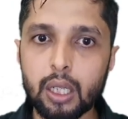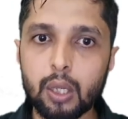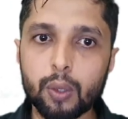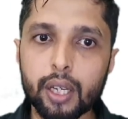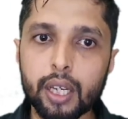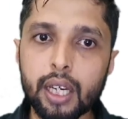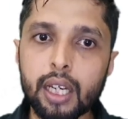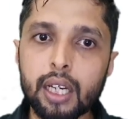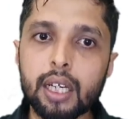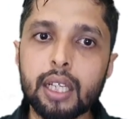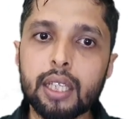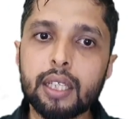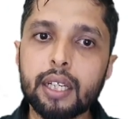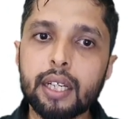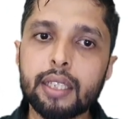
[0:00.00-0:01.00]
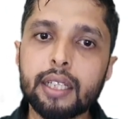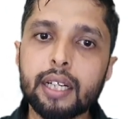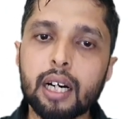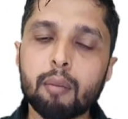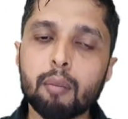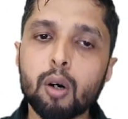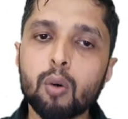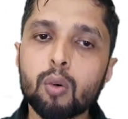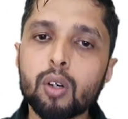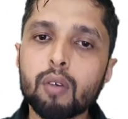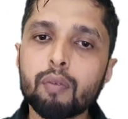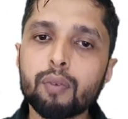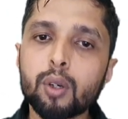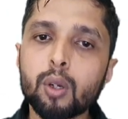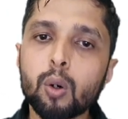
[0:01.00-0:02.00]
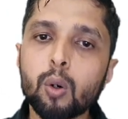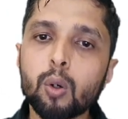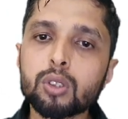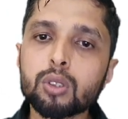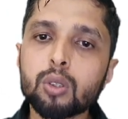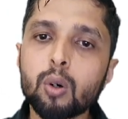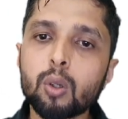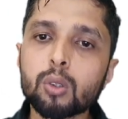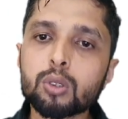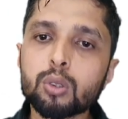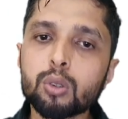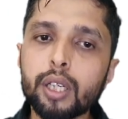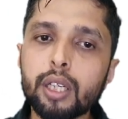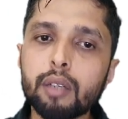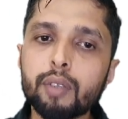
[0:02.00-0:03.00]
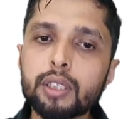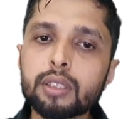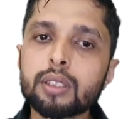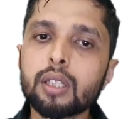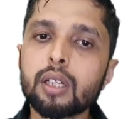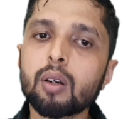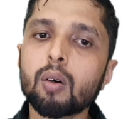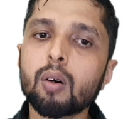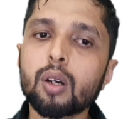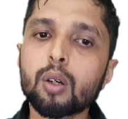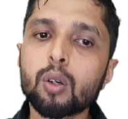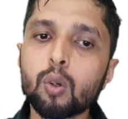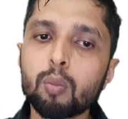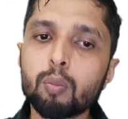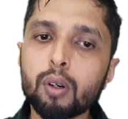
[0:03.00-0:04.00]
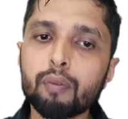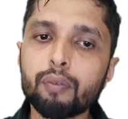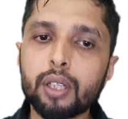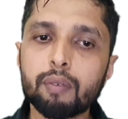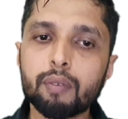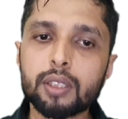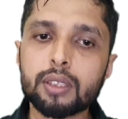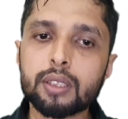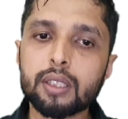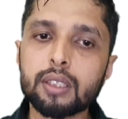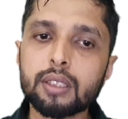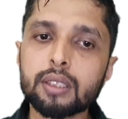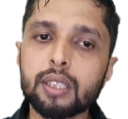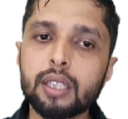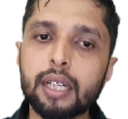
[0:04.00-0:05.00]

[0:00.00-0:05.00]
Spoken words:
Okay, then the amount of loss caused to investor or group of investors,